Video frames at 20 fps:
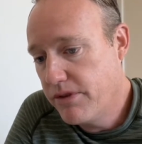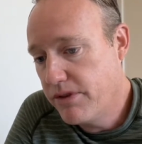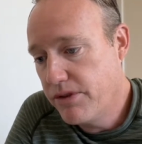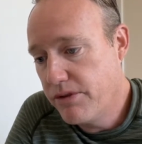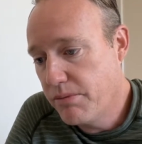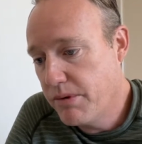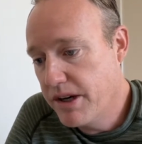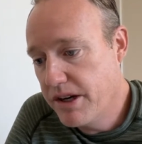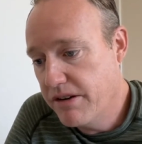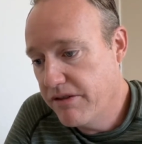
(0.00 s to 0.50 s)

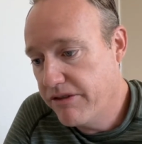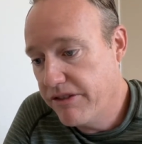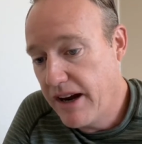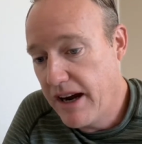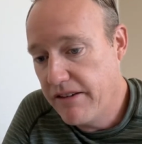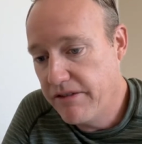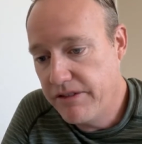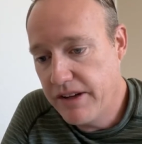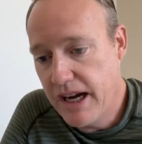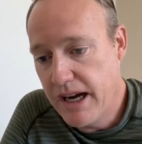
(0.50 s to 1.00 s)
3 to
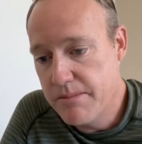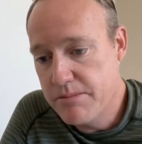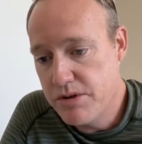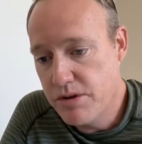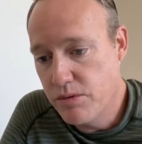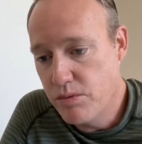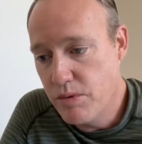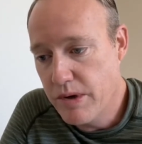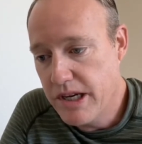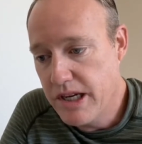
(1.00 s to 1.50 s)
5 times
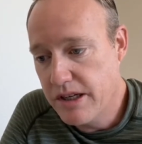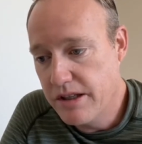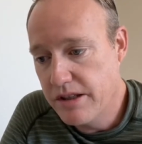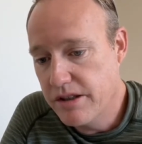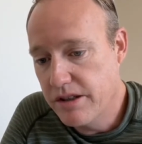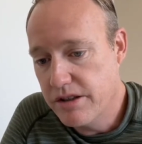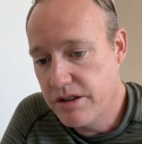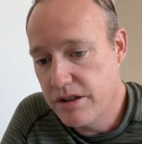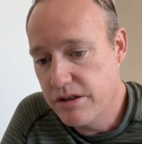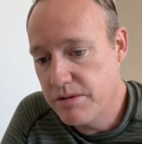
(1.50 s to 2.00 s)
a week
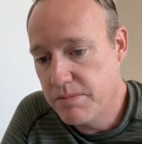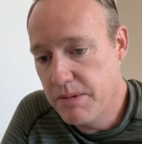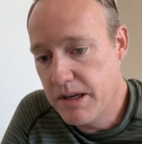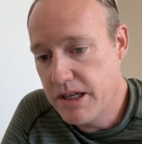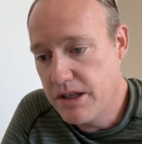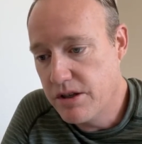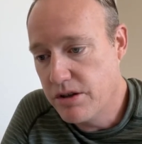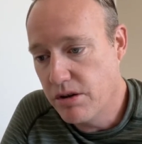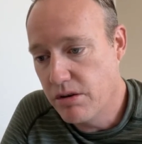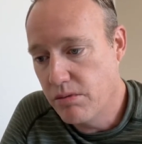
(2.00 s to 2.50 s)
to just
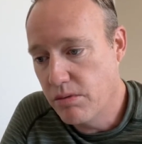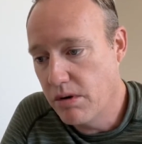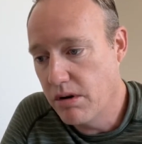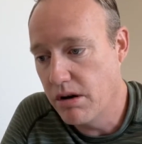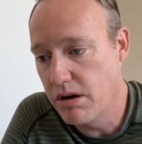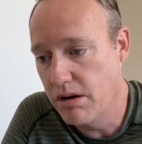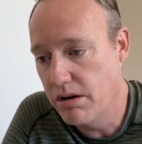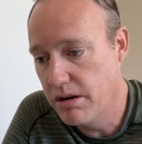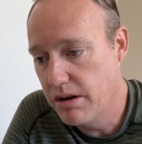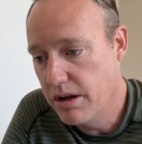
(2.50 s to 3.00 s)
make sure
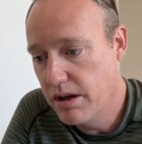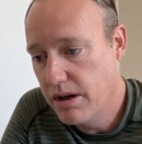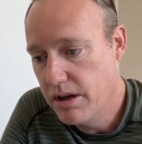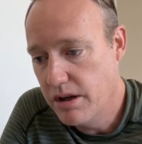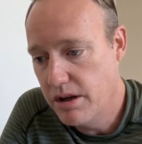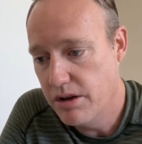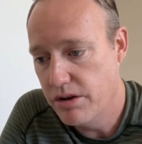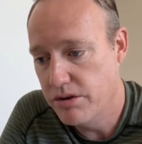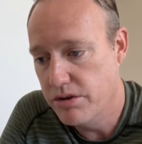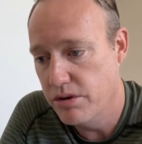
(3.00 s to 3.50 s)
we're
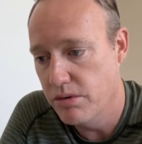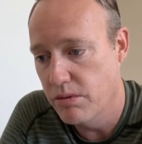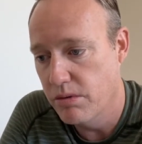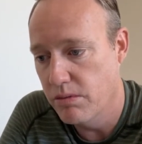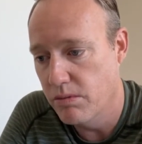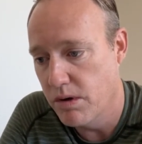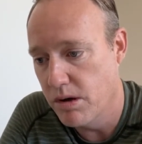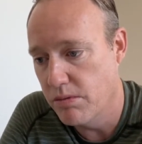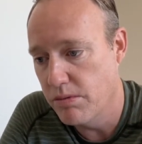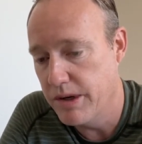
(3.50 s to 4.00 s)
doing
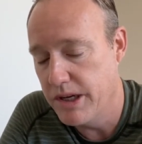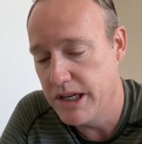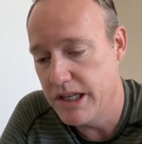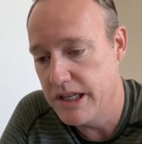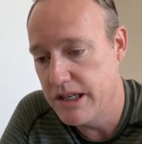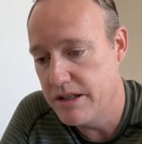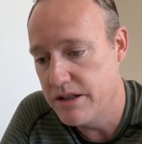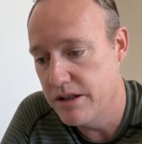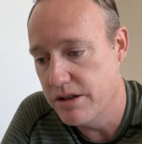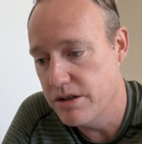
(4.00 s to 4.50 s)
what we
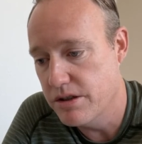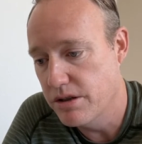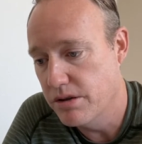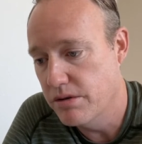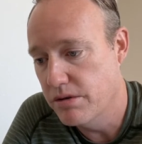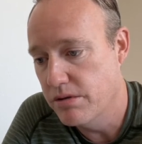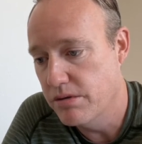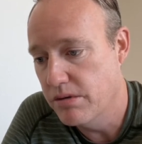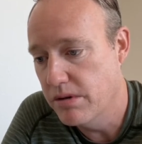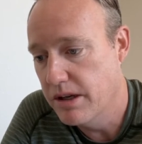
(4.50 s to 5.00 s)
need to
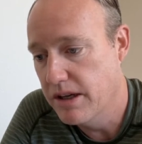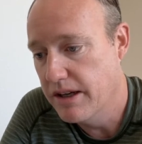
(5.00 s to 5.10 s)
do